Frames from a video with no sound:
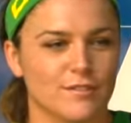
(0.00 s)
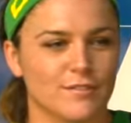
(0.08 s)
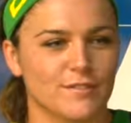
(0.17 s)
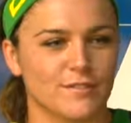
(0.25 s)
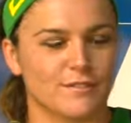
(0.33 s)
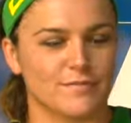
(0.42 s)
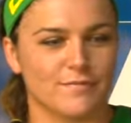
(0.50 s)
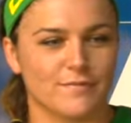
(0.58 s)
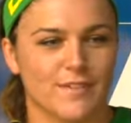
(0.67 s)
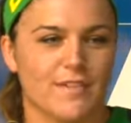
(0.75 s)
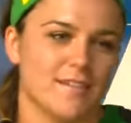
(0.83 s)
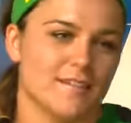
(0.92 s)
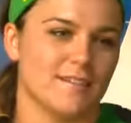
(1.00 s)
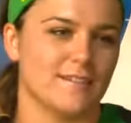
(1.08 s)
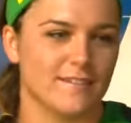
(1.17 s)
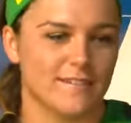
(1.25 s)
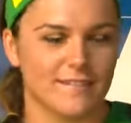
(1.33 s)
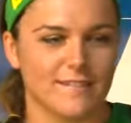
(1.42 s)
so
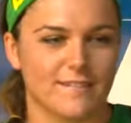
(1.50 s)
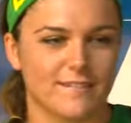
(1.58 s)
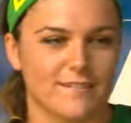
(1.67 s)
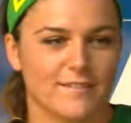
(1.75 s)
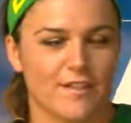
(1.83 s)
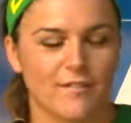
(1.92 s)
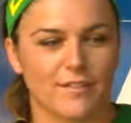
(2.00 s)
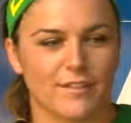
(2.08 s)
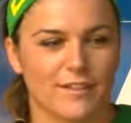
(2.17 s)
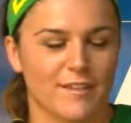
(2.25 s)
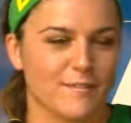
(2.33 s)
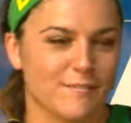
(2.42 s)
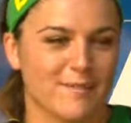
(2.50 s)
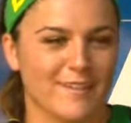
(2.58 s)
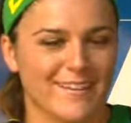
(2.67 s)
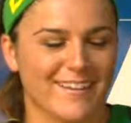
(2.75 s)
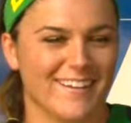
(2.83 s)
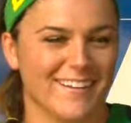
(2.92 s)
not really,
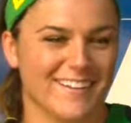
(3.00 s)
but...